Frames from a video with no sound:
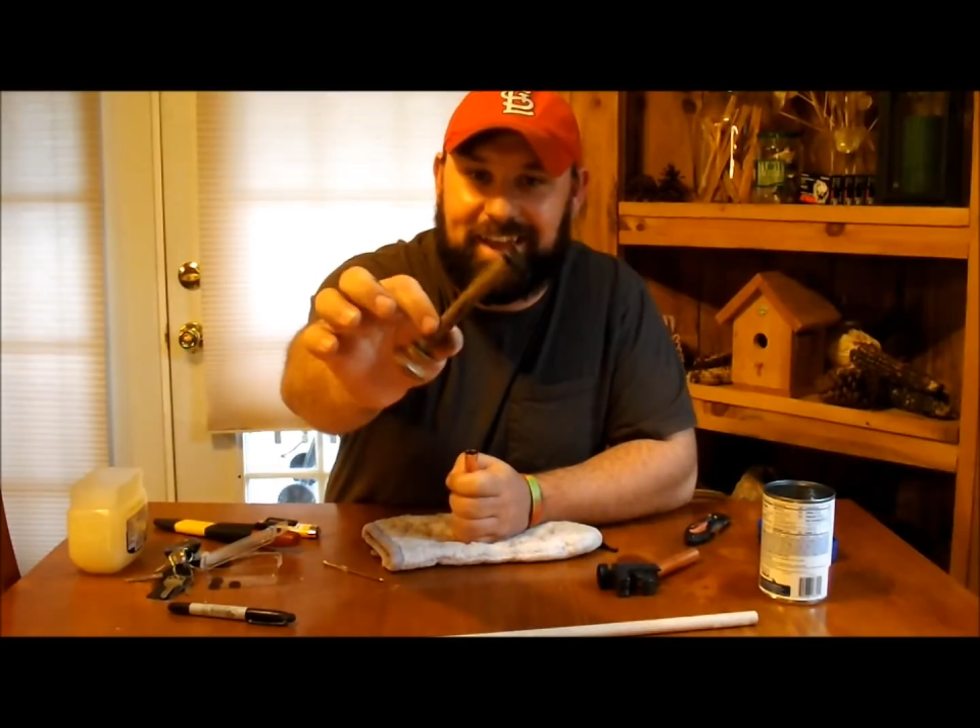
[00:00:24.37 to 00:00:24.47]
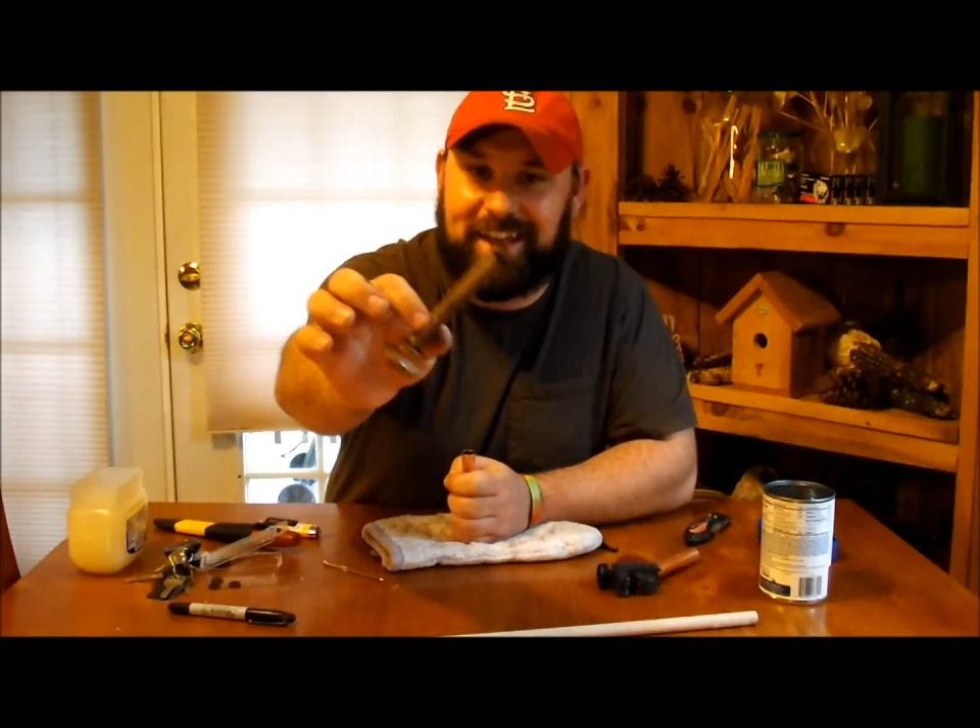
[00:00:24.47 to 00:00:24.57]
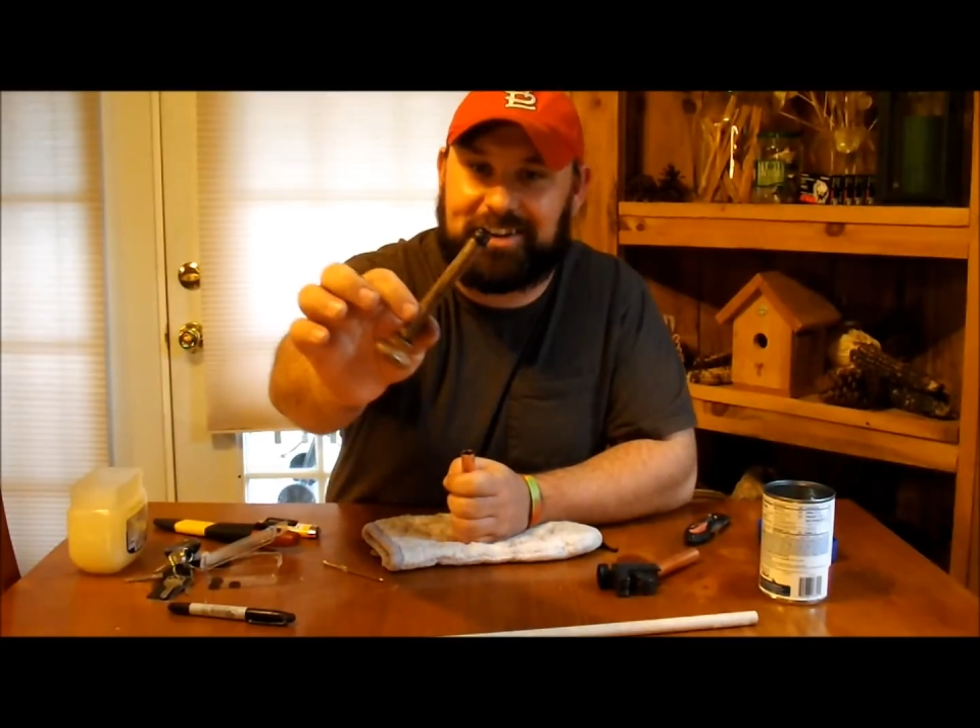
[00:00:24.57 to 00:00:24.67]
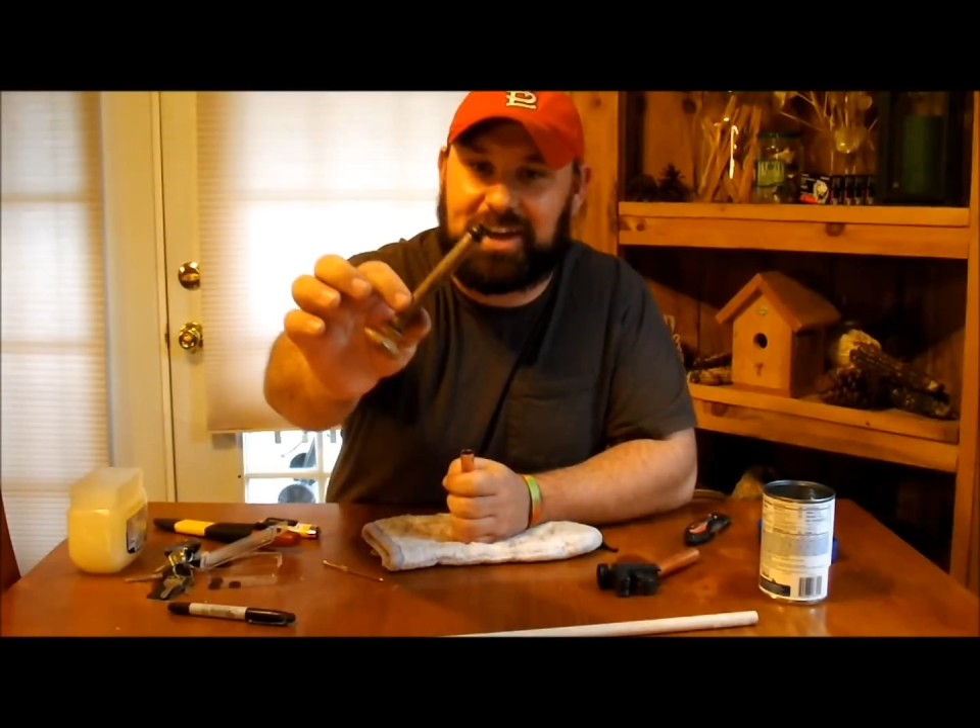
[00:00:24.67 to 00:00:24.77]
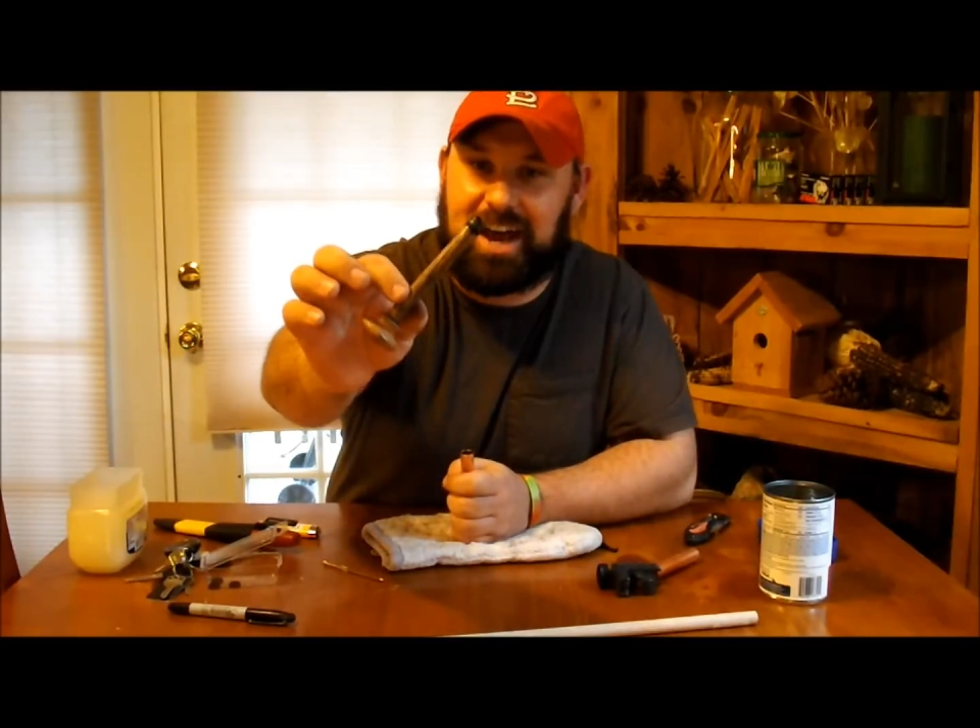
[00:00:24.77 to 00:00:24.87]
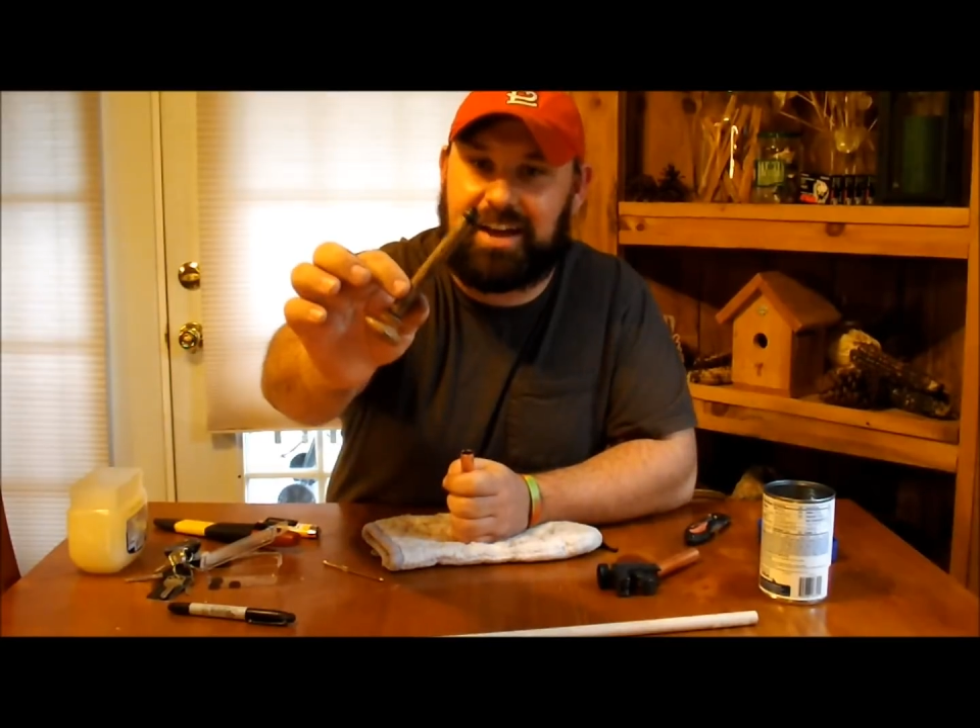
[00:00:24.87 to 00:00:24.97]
And